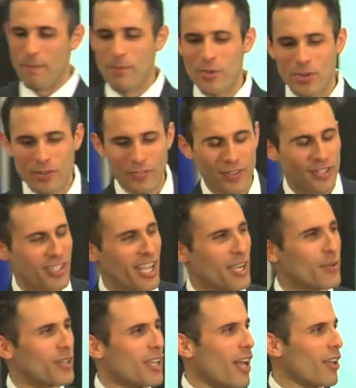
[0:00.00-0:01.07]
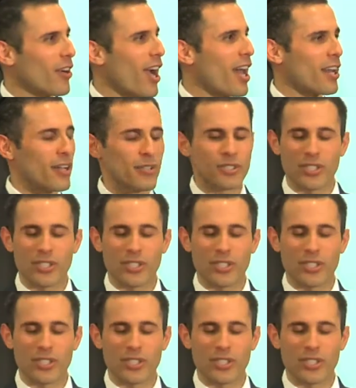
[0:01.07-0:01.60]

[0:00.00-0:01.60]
beautiful Lakewood, Colorado.